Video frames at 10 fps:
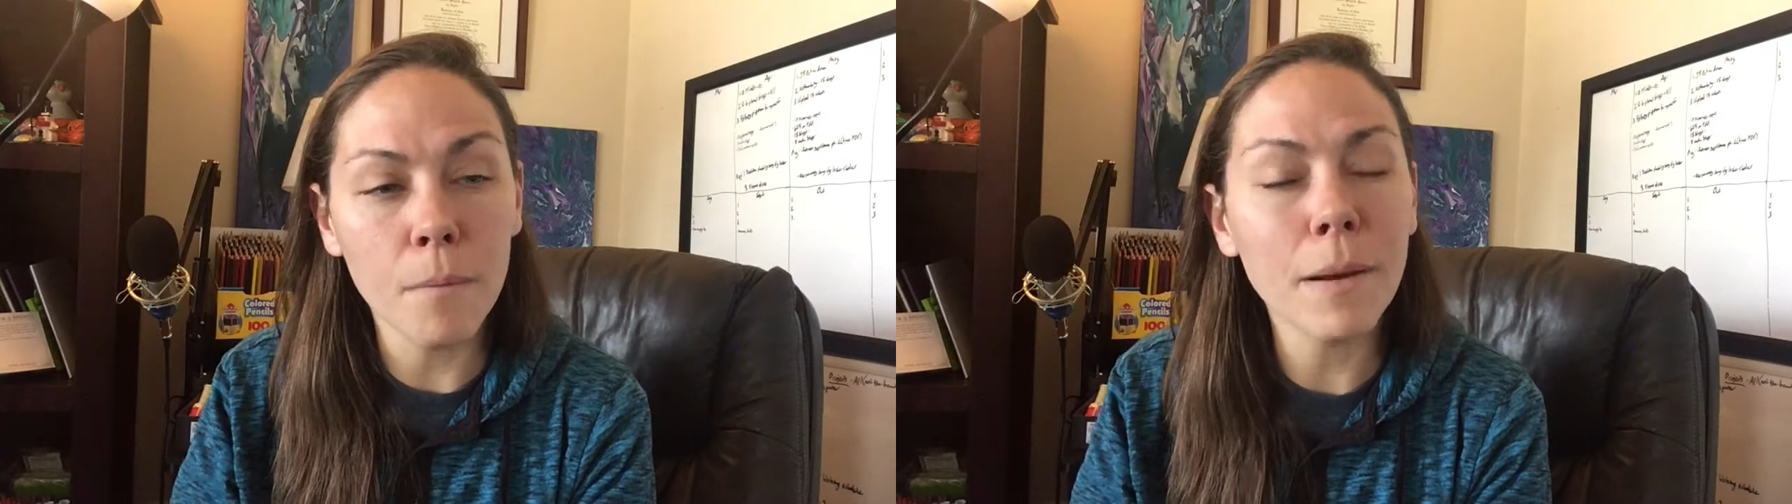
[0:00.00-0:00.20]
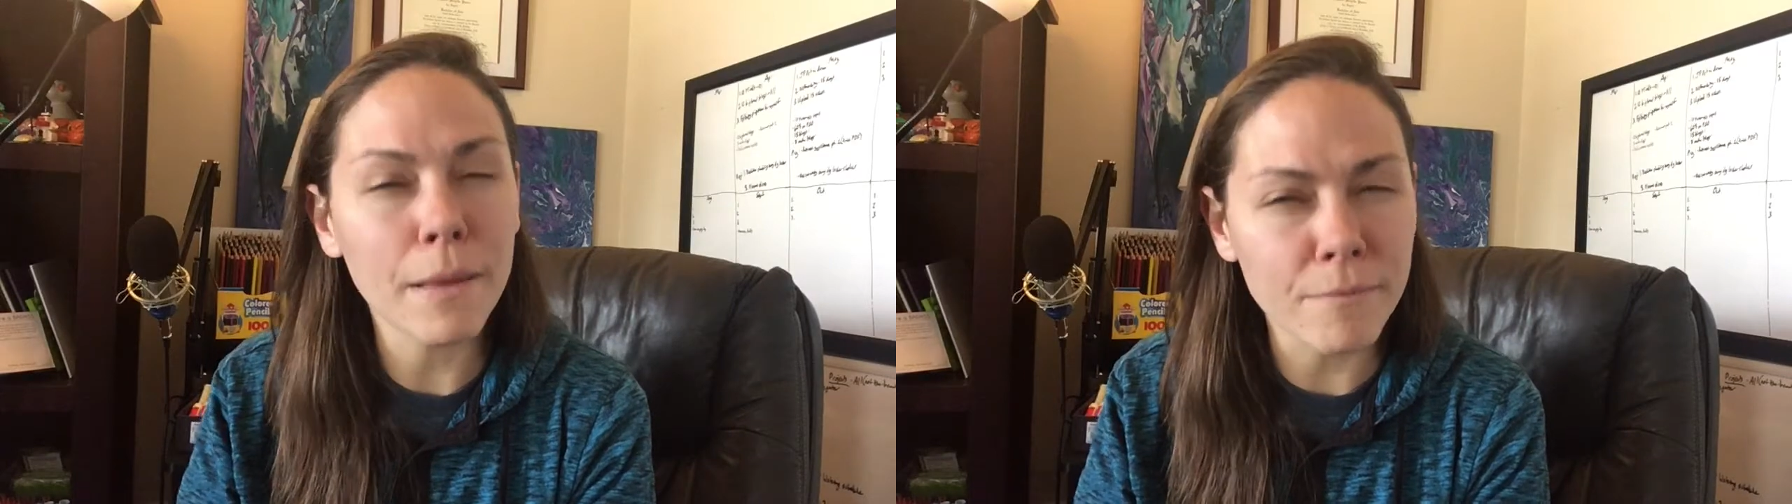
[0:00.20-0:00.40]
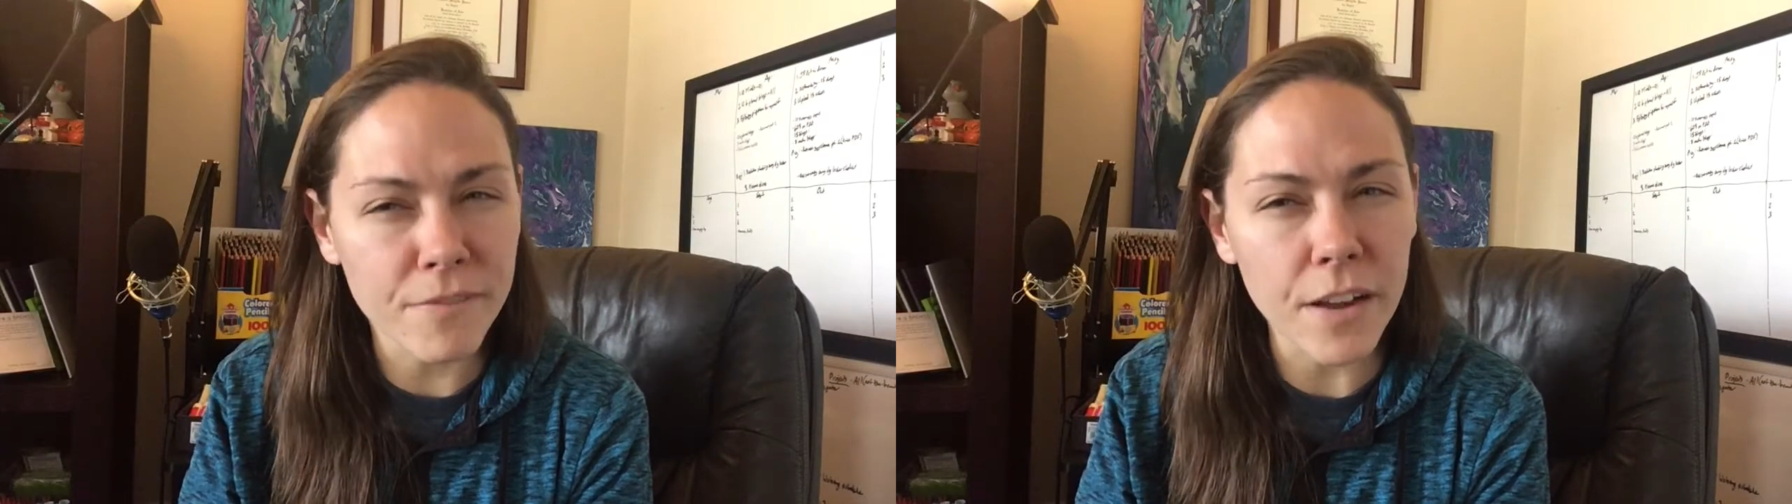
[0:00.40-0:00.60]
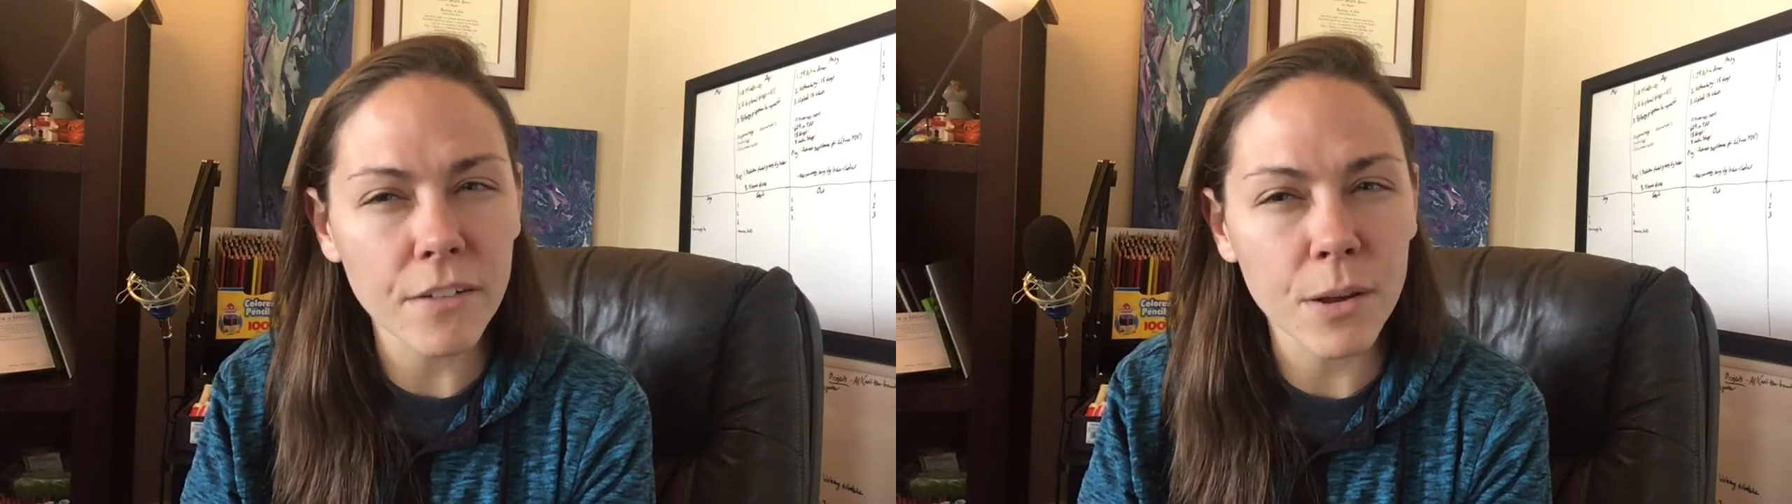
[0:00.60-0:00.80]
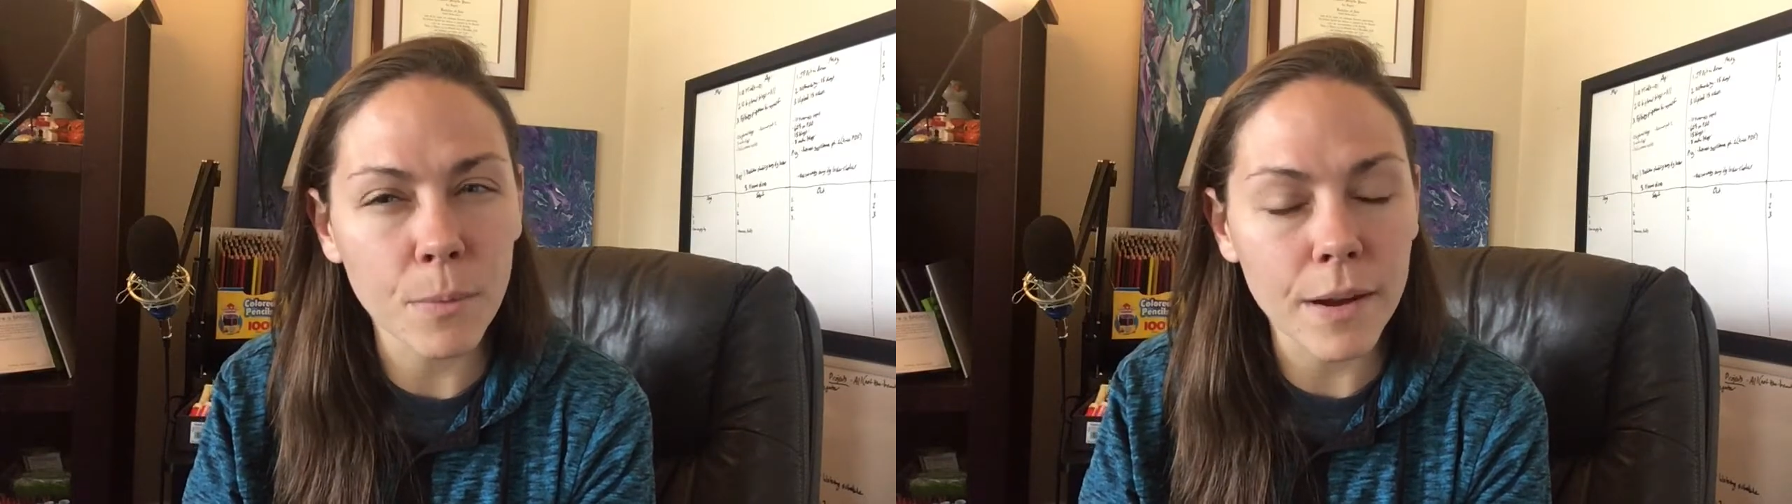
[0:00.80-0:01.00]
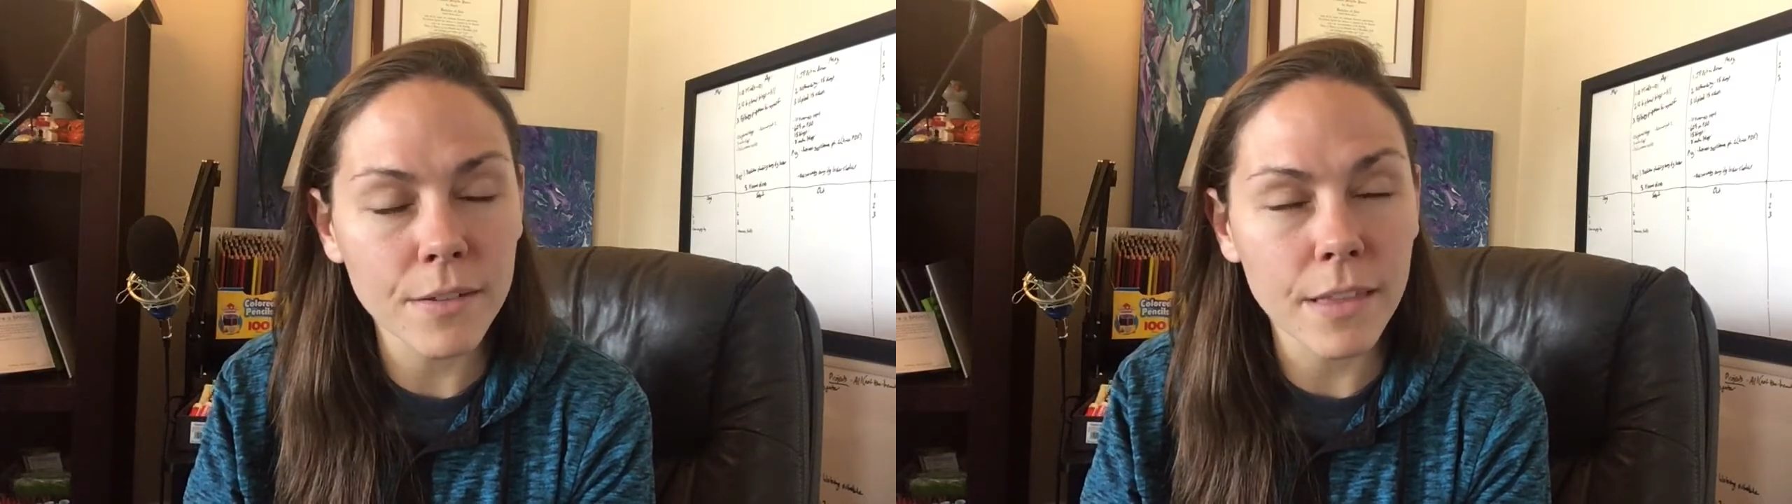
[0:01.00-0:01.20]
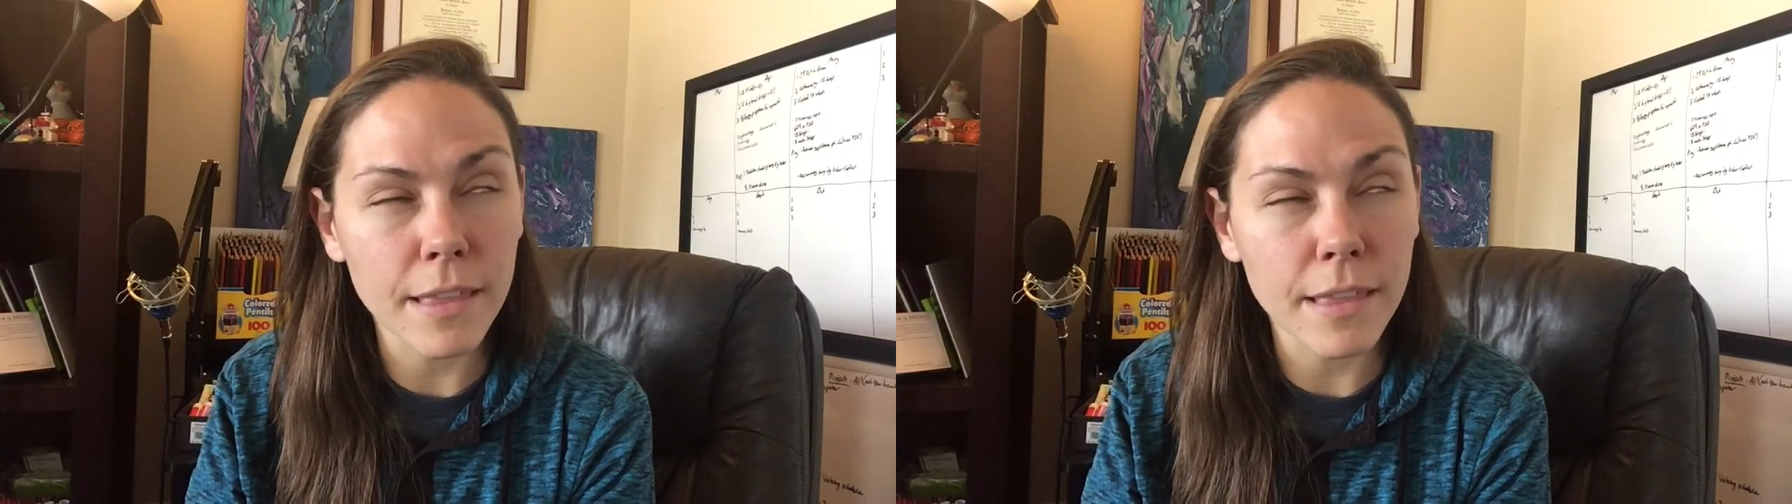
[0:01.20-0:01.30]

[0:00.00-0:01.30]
but I'm very aware that